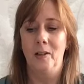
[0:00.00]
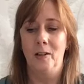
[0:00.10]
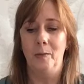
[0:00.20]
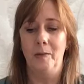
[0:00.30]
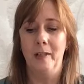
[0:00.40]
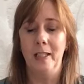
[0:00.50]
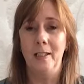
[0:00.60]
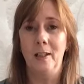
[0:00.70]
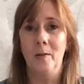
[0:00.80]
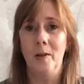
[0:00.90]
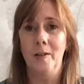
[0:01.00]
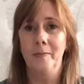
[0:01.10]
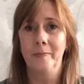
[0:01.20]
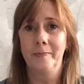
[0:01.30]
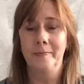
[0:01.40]
are we ready to go on?
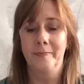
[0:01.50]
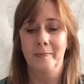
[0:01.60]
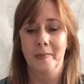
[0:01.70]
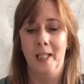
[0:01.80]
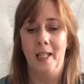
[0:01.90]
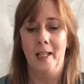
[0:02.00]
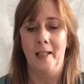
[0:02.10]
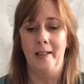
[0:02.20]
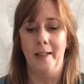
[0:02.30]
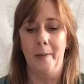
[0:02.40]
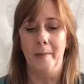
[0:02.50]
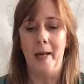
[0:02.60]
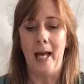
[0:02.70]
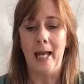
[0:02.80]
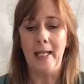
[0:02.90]
Number
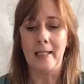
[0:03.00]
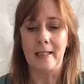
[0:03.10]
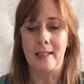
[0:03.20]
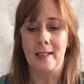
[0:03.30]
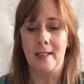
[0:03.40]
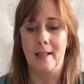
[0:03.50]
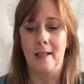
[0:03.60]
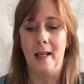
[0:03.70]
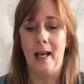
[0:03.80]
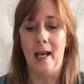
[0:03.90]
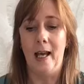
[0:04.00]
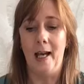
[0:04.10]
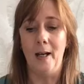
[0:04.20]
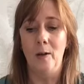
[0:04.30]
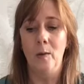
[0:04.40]
8.
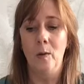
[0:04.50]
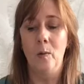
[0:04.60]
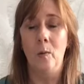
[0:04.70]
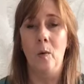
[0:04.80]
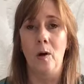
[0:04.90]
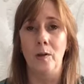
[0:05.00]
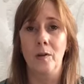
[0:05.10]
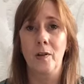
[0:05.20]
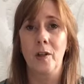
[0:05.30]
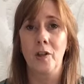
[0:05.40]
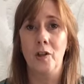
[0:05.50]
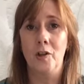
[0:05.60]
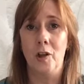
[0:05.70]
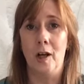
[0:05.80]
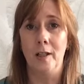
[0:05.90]
How was the
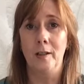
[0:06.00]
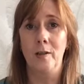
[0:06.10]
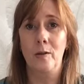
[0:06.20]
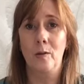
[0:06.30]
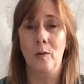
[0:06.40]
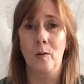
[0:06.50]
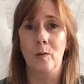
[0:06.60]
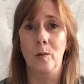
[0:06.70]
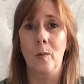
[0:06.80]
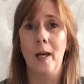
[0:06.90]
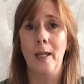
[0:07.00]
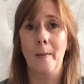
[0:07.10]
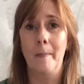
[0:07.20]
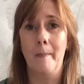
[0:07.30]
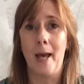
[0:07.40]
Giant's Causeway
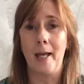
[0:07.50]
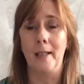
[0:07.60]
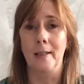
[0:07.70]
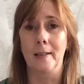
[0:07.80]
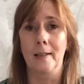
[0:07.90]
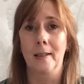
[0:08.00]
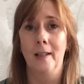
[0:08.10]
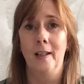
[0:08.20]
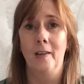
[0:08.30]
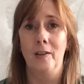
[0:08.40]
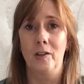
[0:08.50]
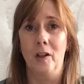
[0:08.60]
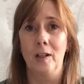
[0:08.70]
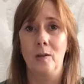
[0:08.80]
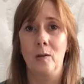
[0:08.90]
made? The
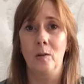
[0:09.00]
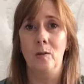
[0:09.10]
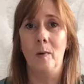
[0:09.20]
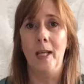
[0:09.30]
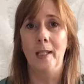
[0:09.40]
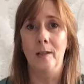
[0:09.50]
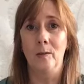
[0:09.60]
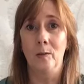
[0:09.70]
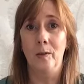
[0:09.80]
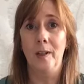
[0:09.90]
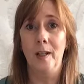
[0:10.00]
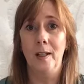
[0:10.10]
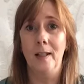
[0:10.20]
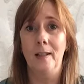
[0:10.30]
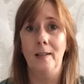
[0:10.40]
Giant's Causeway in Northern
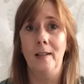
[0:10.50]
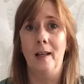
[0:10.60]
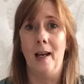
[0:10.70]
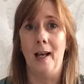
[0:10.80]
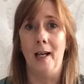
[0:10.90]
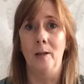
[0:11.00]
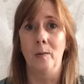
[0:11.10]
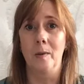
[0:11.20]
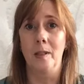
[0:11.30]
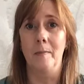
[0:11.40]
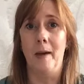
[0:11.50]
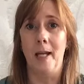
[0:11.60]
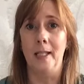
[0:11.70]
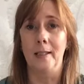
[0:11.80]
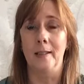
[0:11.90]
Ireland, how was it
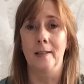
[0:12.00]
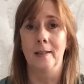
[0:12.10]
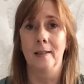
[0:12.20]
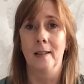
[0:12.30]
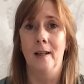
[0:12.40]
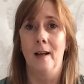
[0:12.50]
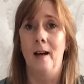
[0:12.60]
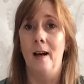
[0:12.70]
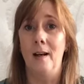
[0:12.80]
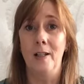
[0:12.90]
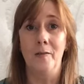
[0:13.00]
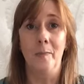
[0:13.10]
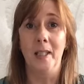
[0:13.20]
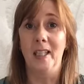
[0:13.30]
made? I've been